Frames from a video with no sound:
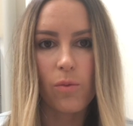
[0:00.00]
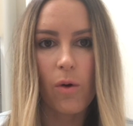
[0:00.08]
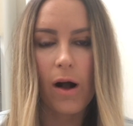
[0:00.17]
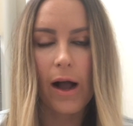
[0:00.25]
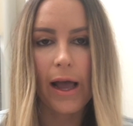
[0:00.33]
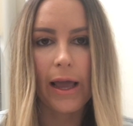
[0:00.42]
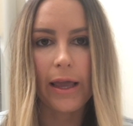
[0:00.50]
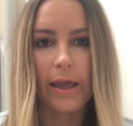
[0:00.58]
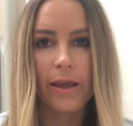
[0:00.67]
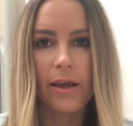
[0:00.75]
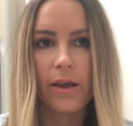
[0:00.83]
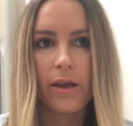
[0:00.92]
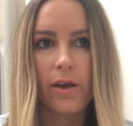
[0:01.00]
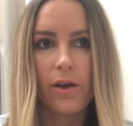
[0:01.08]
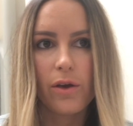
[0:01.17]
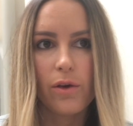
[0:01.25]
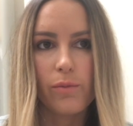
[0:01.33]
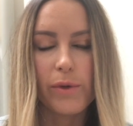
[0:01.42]
why
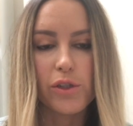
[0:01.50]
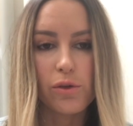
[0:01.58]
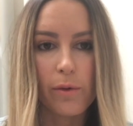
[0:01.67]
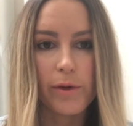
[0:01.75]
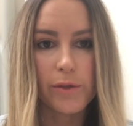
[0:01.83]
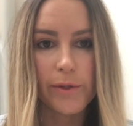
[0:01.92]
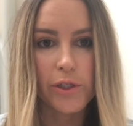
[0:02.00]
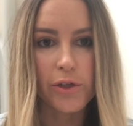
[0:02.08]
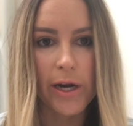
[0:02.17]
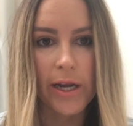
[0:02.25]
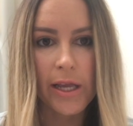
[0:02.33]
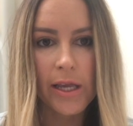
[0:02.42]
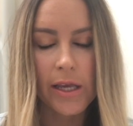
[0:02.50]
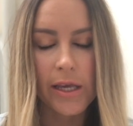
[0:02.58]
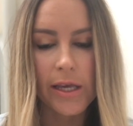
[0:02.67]
we do what we do in training